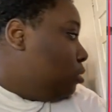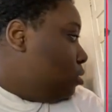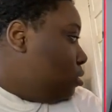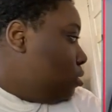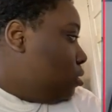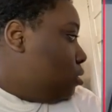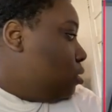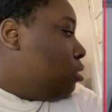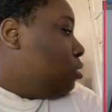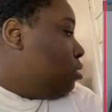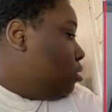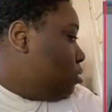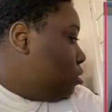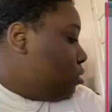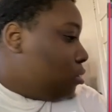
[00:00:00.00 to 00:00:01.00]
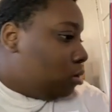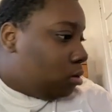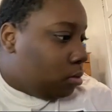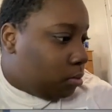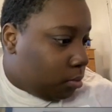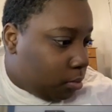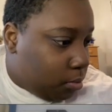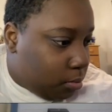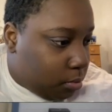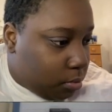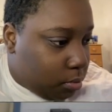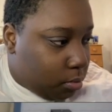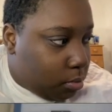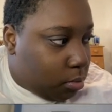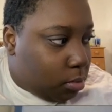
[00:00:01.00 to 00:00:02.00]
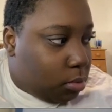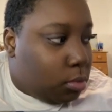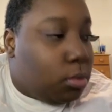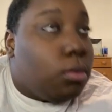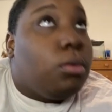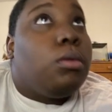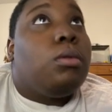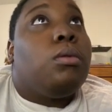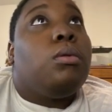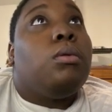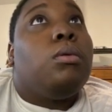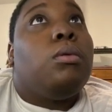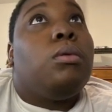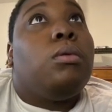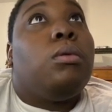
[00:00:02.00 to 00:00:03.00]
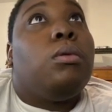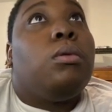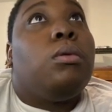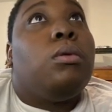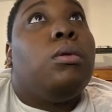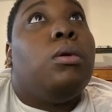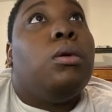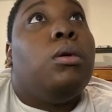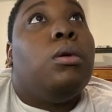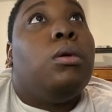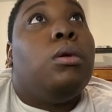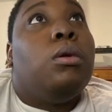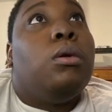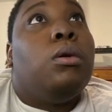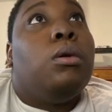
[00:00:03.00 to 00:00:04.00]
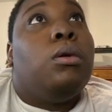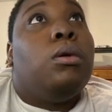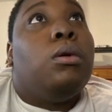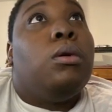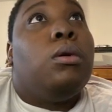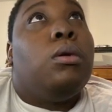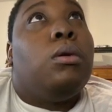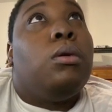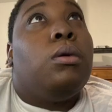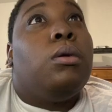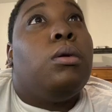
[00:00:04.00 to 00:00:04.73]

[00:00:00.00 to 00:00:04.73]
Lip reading: (silence)